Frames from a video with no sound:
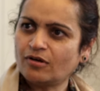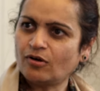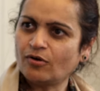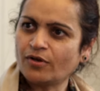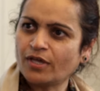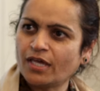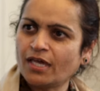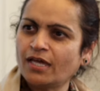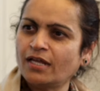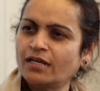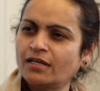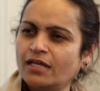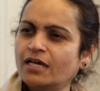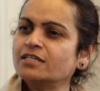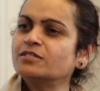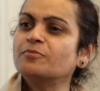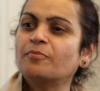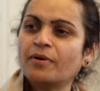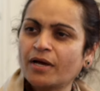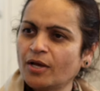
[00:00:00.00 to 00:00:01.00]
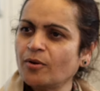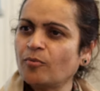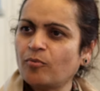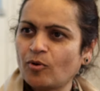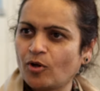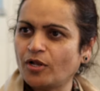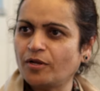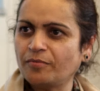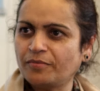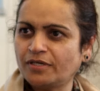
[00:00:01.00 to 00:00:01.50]
Okay, and as a
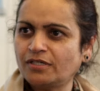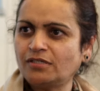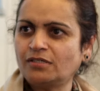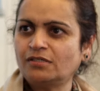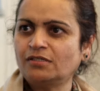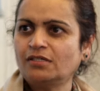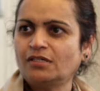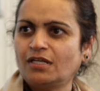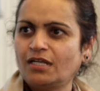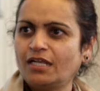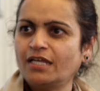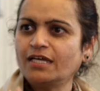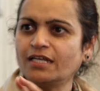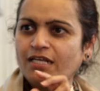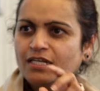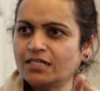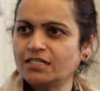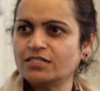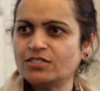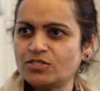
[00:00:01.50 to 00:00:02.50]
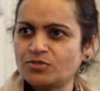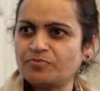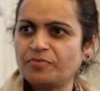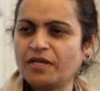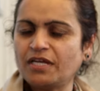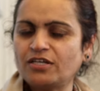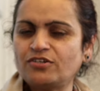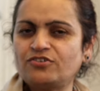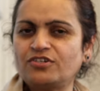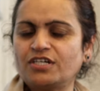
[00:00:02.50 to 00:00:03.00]
biopolymer, lignin is
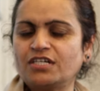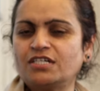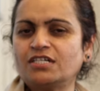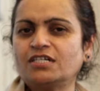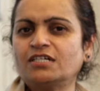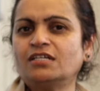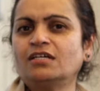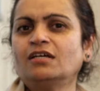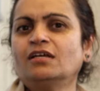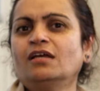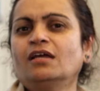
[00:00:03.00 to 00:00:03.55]
being treated.